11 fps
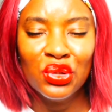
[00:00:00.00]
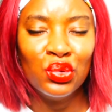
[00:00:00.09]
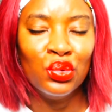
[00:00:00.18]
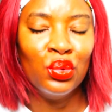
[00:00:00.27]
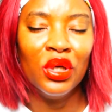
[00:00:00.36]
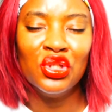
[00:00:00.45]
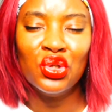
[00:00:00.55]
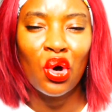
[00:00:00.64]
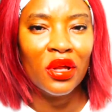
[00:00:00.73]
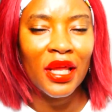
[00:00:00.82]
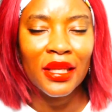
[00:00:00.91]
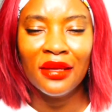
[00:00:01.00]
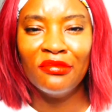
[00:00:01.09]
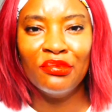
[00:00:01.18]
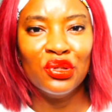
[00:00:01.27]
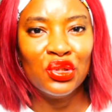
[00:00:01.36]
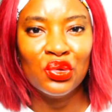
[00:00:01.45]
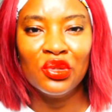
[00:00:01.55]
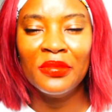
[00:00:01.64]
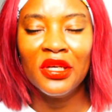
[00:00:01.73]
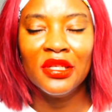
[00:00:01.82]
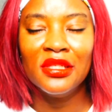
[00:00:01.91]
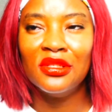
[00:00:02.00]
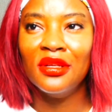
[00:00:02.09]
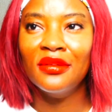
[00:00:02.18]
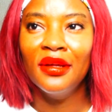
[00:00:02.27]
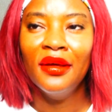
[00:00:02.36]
to a song that they've produced, because